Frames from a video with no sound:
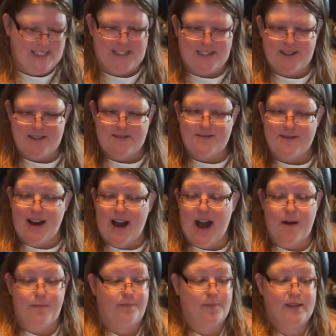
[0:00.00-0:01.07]
So
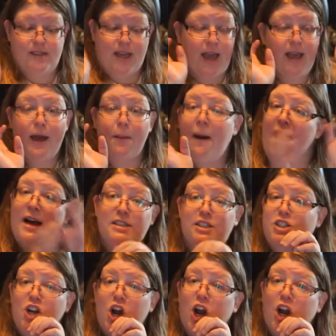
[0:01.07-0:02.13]
take a
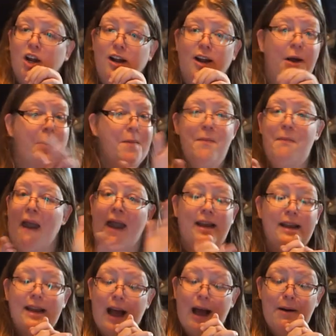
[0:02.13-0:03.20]
pasta jar, paint
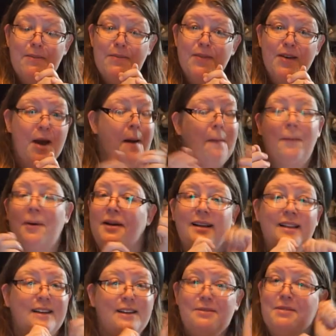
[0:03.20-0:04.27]
it up, put
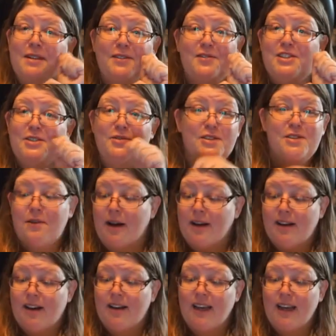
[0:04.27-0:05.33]
a little bit of jute
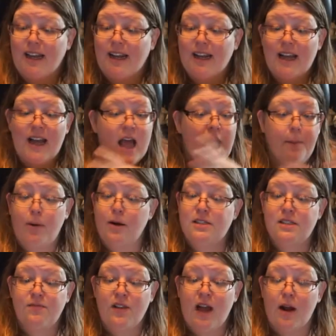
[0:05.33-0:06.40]
twine on it, put
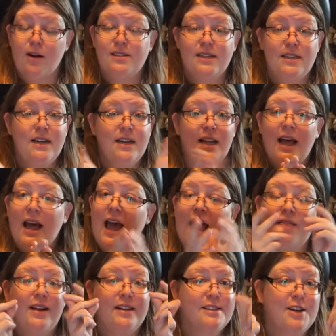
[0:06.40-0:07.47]
some flowers in it,
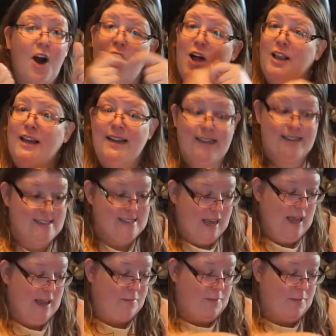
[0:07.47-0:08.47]
and let's call it a day,